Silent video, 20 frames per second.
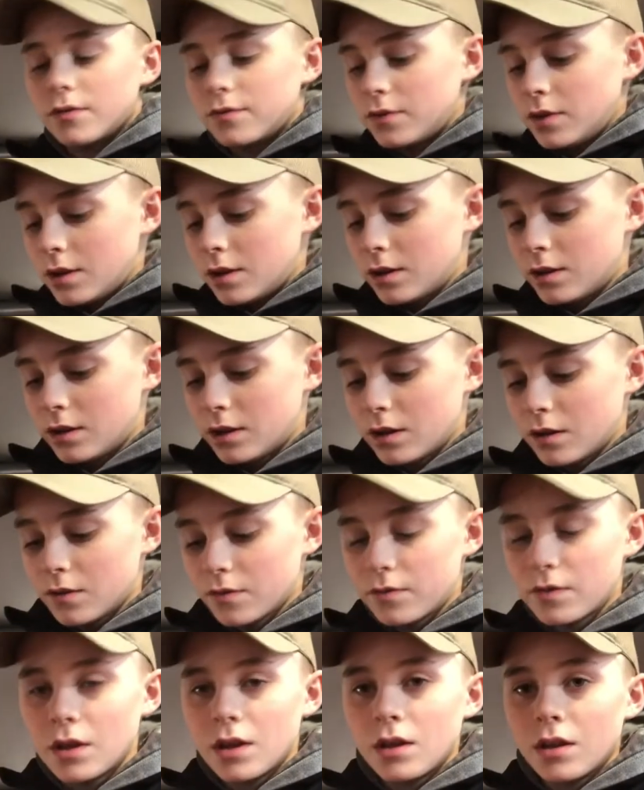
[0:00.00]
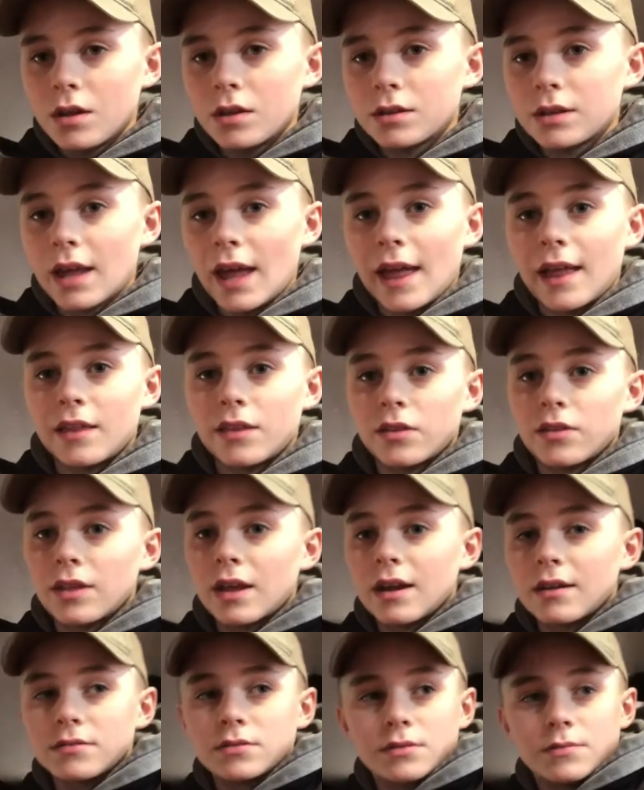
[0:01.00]
You didn't hear
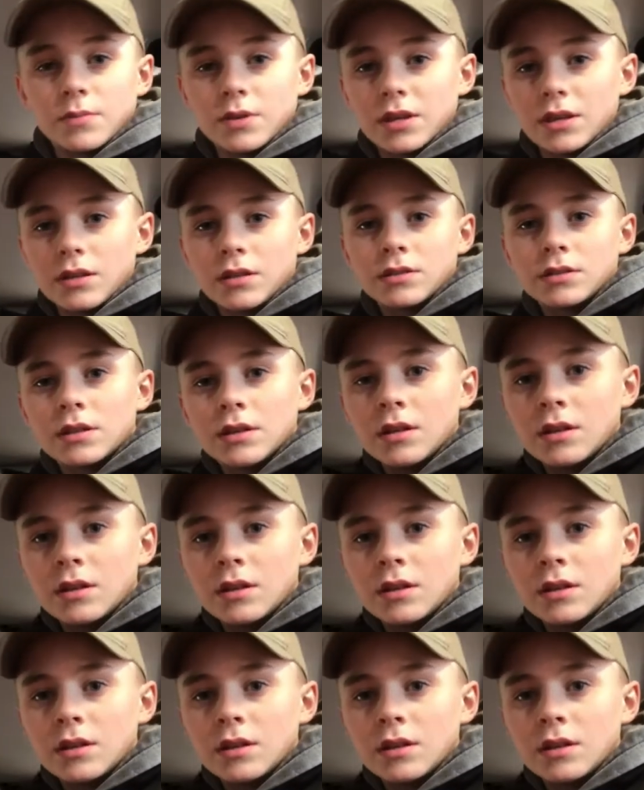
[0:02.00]
10,000 pigs.